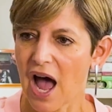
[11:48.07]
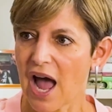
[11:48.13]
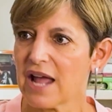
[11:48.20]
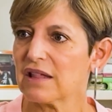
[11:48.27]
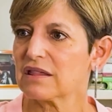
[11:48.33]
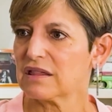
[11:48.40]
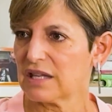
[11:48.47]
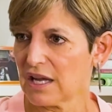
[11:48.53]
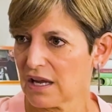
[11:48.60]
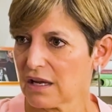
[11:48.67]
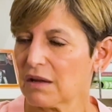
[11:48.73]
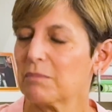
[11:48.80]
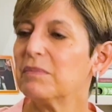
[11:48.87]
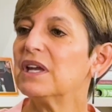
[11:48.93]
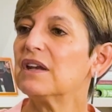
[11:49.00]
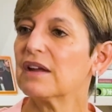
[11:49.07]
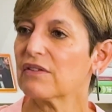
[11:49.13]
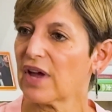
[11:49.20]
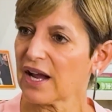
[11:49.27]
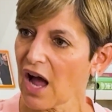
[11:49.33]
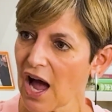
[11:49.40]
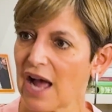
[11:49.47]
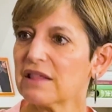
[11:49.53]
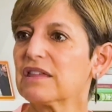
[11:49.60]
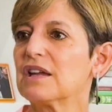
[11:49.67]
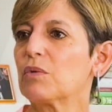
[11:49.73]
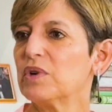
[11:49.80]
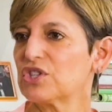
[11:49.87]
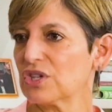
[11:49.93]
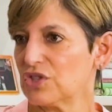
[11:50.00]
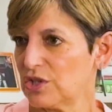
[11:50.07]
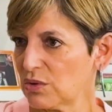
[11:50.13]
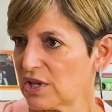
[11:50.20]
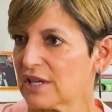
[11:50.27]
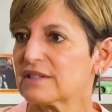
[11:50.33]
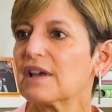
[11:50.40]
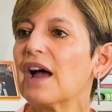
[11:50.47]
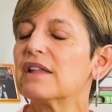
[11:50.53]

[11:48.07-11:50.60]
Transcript: I think, meaning like, I think we should do this.